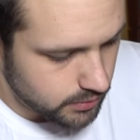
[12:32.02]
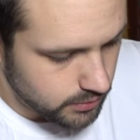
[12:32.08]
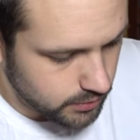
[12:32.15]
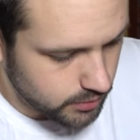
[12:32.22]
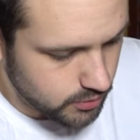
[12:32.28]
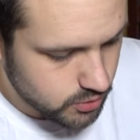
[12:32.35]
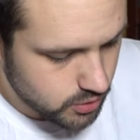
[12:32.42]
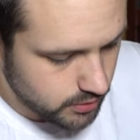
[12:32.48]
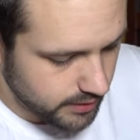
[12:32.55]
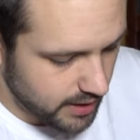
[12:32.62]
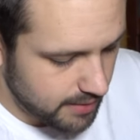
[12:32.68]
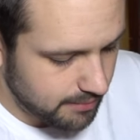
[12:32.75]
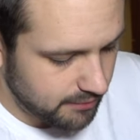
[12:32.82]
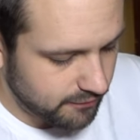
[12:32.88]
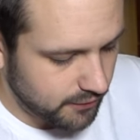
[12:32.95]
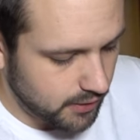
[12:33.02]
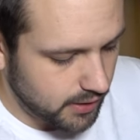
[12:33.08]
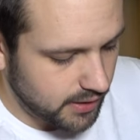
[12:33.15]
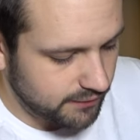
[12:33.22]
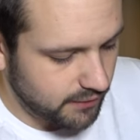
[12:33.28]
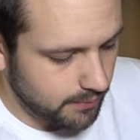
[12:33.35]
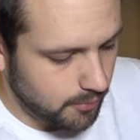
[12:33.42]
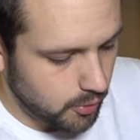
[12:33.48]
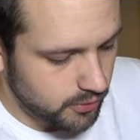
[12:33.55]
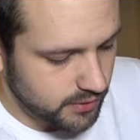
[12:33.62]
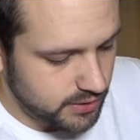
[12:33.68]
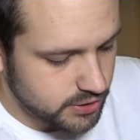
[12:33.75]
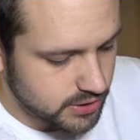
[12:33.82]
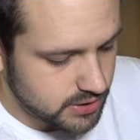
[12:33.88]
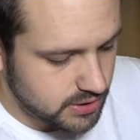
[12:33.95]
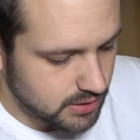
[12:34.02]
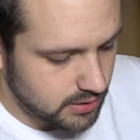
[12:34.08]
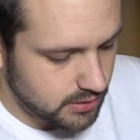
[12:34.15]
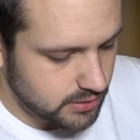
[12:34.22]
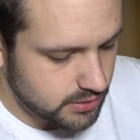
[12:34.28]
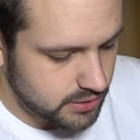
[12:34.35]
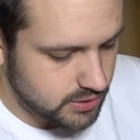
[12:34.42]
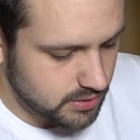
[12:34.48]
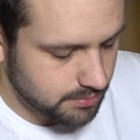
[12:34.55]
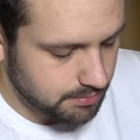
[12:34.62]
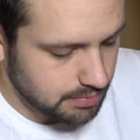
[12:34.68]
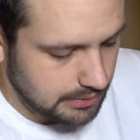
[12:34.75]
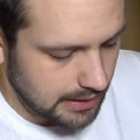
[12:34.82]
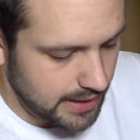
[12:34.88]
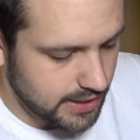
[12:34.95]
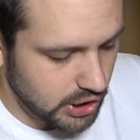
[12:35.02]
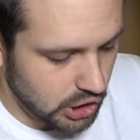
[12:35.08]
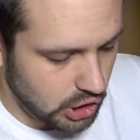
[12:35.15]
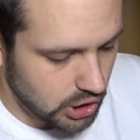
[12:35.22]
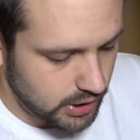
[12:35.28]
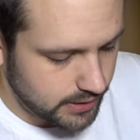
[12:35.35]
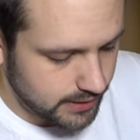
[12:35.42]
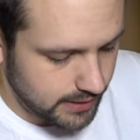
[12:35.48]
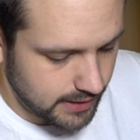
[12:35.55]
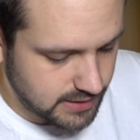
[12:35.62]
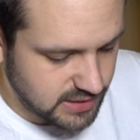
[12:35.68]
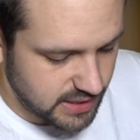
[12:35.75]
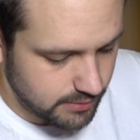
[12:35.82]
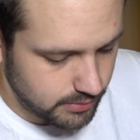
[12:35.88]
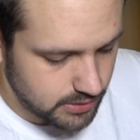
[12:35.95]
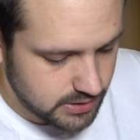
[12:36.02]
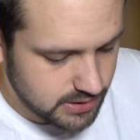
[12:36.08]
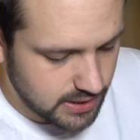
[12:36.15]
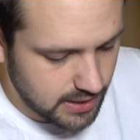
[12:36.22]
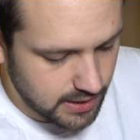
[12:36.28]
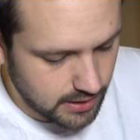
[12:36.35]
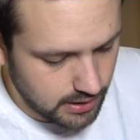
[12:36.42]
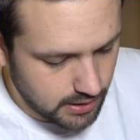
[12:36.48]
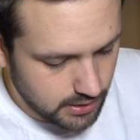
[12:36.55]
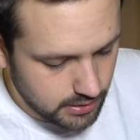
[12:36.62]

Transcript: Usually I prefer it if you're more than just a player, as they would say.